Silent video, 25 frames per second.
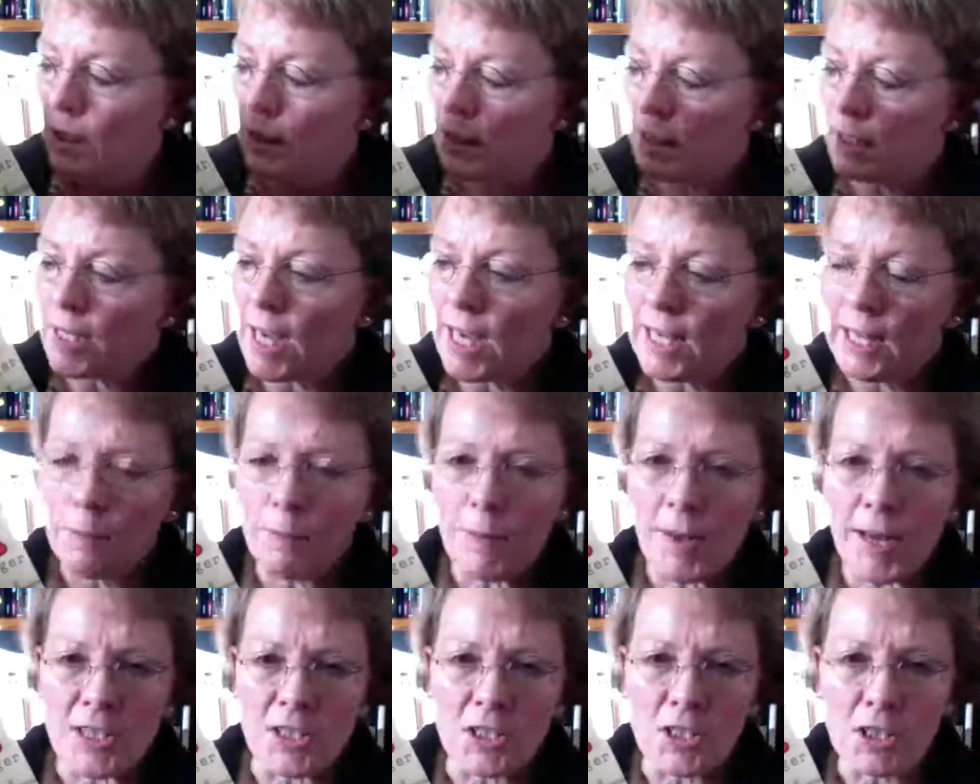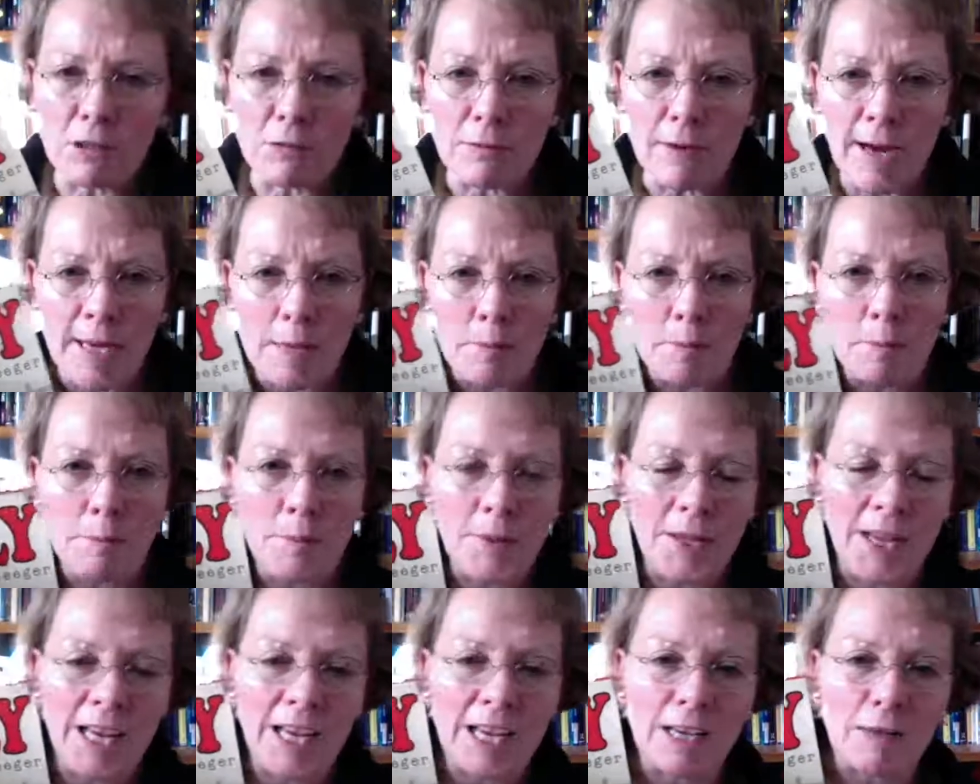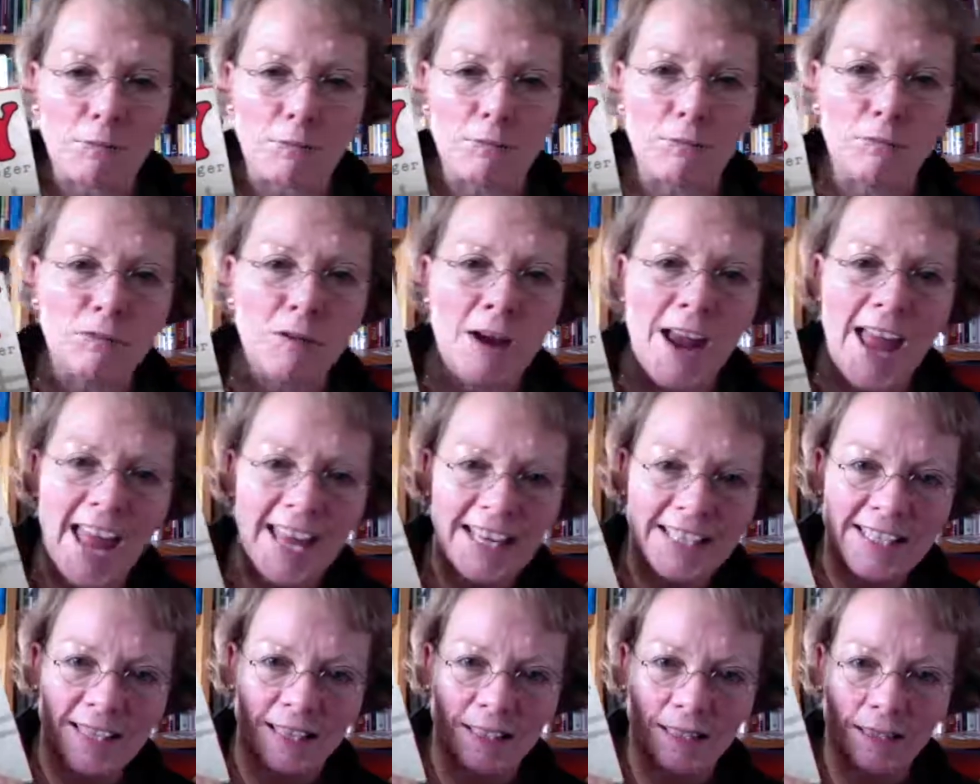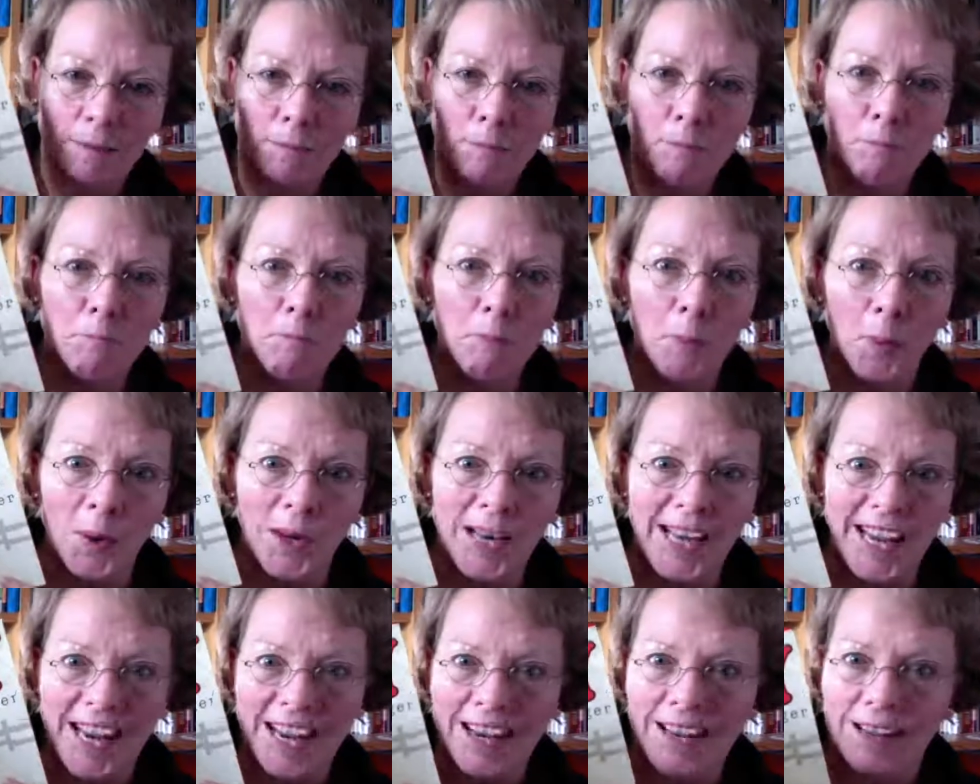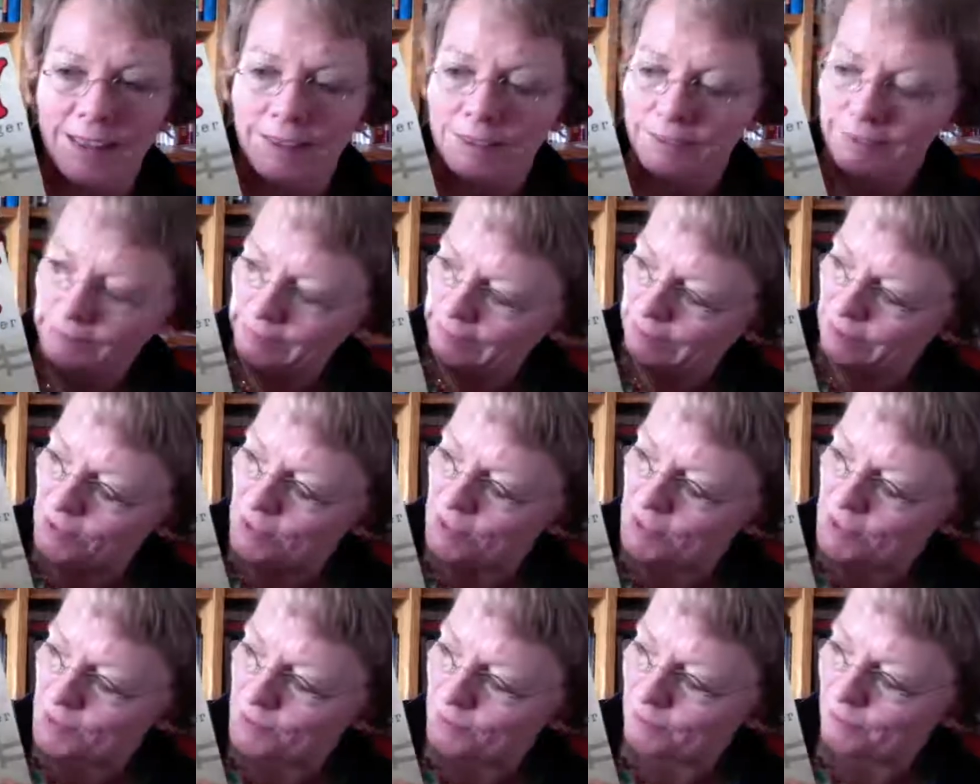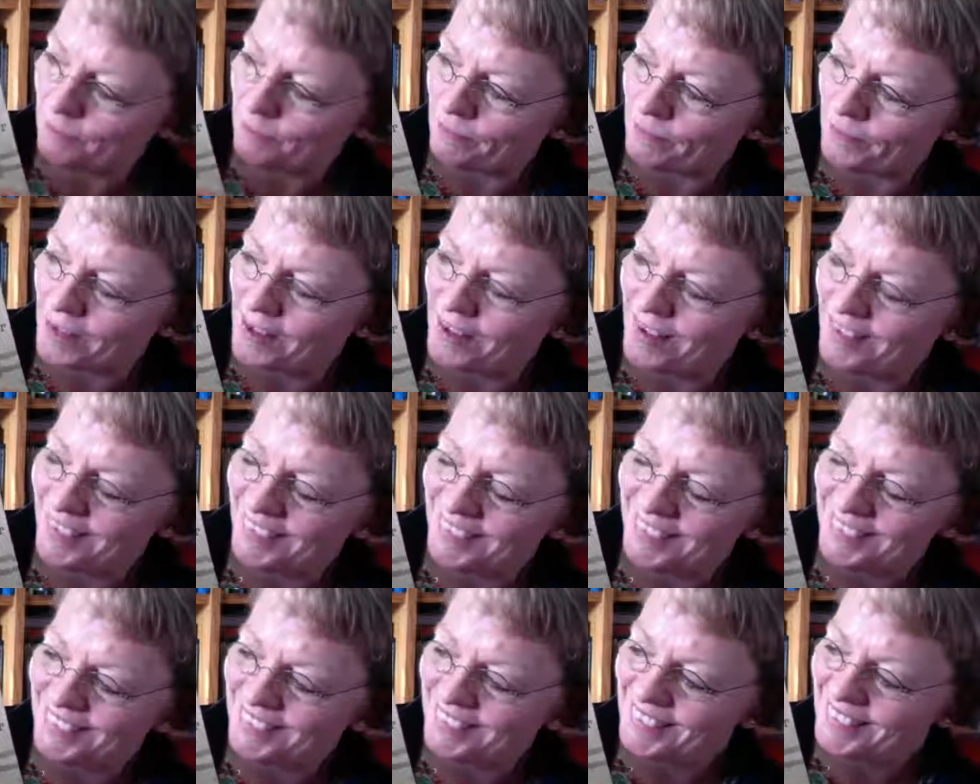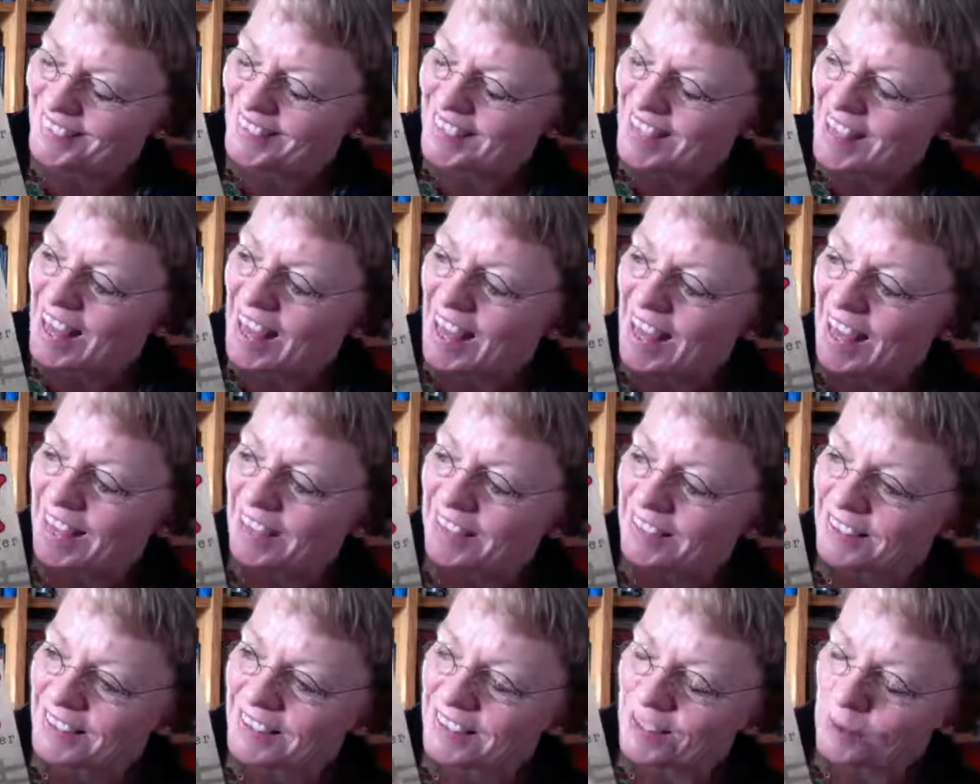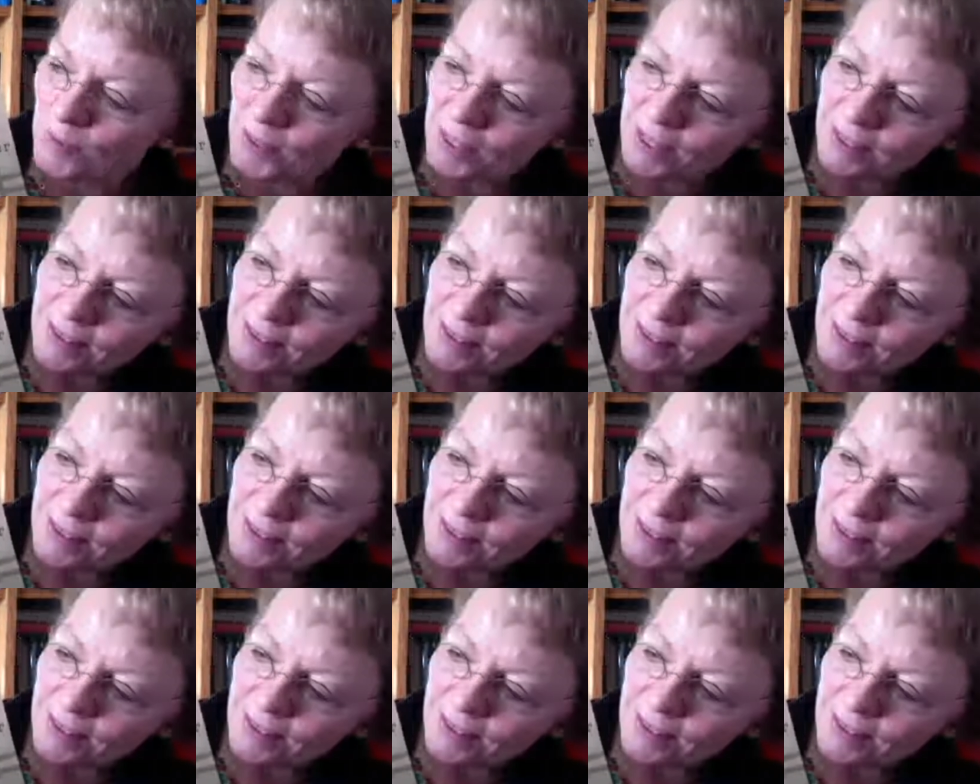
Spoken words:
The title page, great big red bully. Gosh. And we